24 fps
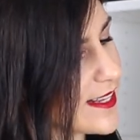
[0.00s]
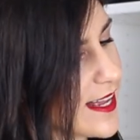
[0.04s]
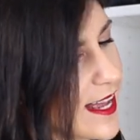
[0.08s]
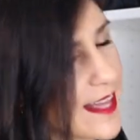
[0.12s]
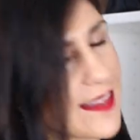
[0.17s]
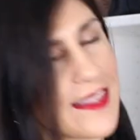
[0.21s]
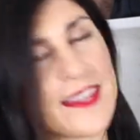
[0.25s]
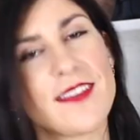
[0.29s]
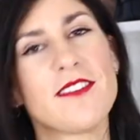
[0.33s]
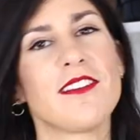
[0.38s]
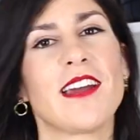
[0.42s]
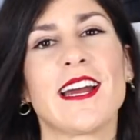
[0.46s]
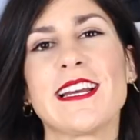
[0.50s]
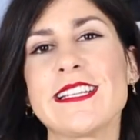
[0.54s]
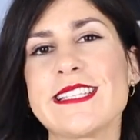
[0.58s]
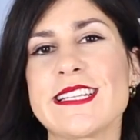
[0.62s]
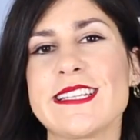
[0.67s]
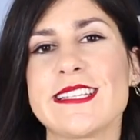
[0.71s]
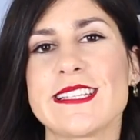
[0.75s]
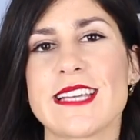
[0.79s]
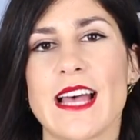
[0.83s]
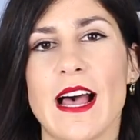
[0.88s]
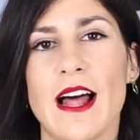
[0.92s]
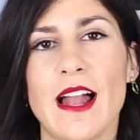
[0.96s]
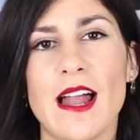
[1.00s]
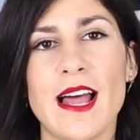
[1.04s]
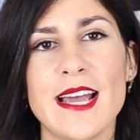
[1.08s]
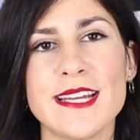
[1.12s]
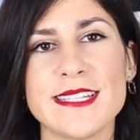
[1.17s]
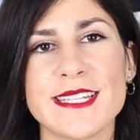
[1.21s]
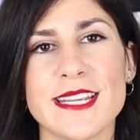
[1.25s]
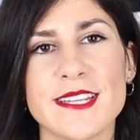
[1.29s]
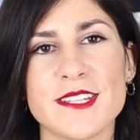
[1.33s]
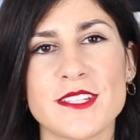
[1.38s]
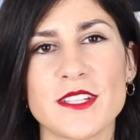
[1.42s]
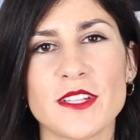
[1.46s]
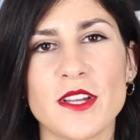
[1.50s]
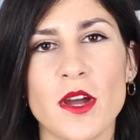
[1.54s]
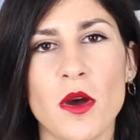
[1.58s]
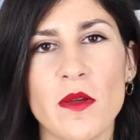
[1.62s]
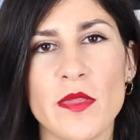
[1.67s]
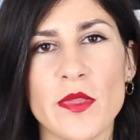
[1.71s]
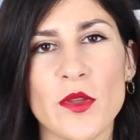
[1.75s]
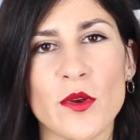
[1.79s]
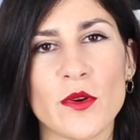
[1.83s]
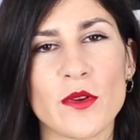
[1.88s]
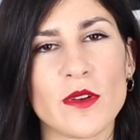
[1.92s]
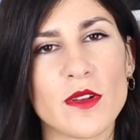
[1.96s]
I think you guys can tell I tend to go
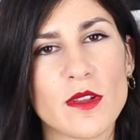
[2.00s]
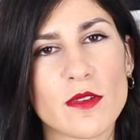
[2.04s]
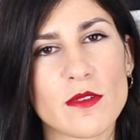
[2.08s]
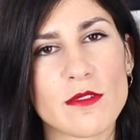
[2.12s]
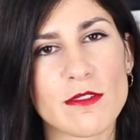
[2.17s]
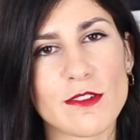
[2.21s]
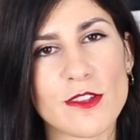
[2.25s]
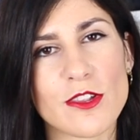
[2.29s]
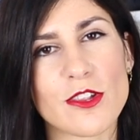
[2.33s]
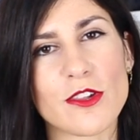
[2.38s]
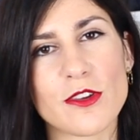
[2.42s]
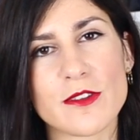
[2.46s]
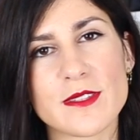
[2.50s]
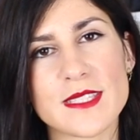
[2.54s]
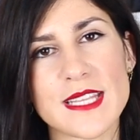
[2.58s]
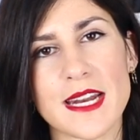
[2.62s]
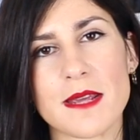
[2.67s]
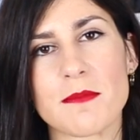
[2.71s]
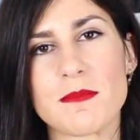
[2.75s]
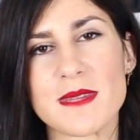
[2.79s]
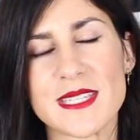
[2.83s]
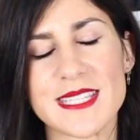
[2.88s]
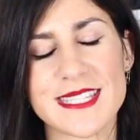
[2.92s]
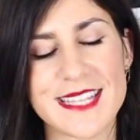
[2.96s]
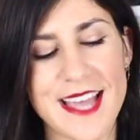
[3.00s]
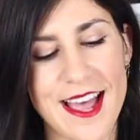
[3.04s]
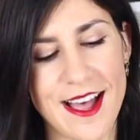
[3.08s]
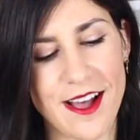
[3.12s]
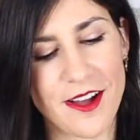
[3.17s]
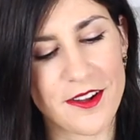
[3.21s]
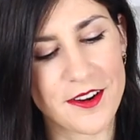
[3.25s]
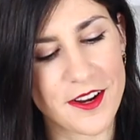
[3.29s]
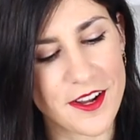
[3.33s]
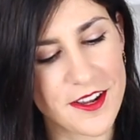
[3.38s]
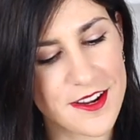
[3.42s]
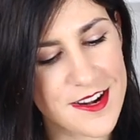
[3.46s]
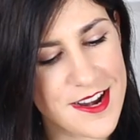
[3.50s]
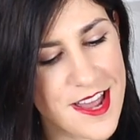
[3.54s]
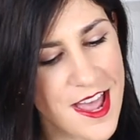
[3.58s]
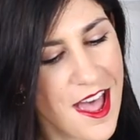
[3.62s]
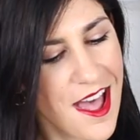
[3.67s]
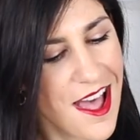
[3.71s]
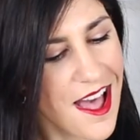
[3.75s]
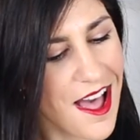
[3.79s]
on there and look for shoes that I missed out on.